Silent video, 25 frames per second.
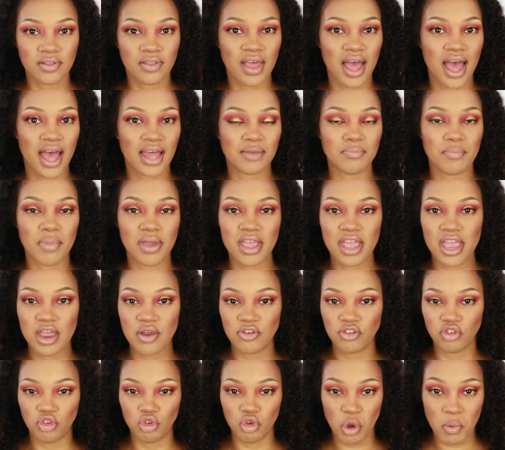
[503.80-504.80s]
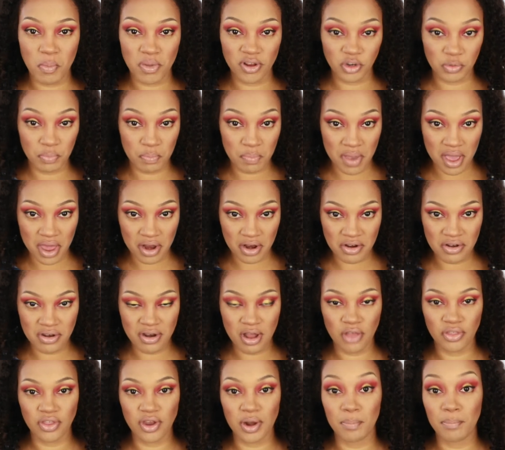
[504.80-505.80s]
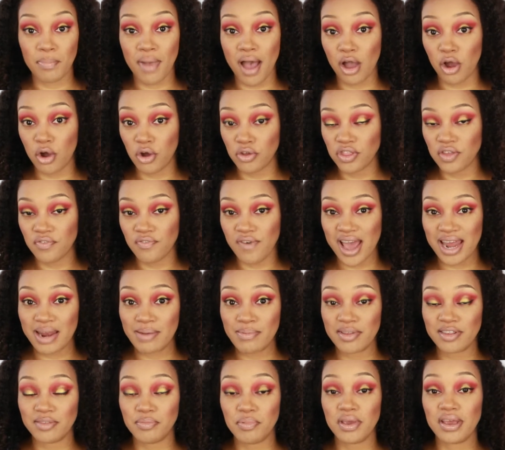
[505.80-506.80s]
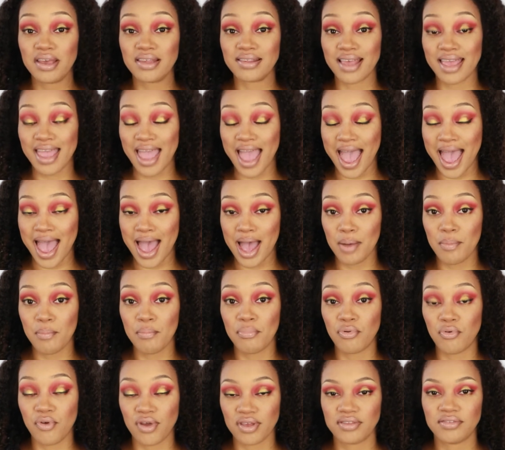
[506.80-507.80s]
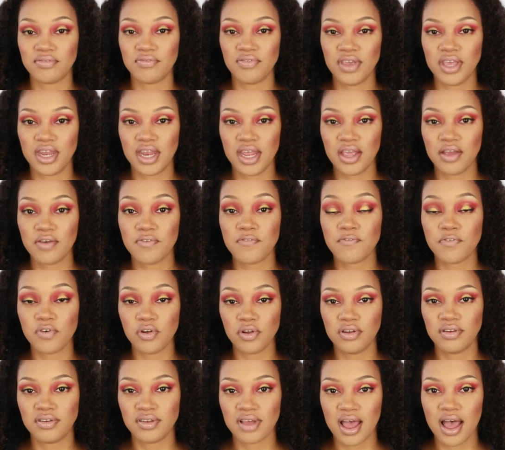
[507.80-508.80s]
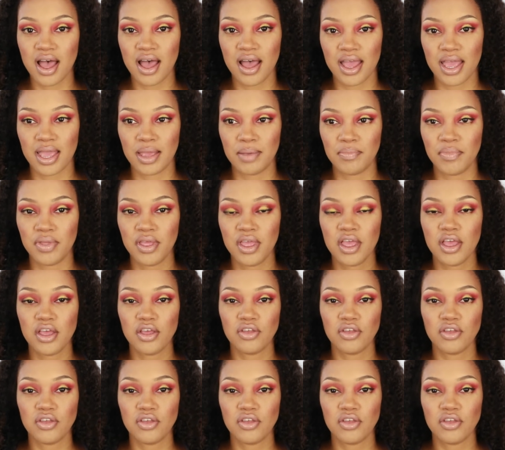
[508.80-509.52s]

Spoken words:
that my hair is doing much better now that I'm back on the vitamins, because I am breastfeeding full time.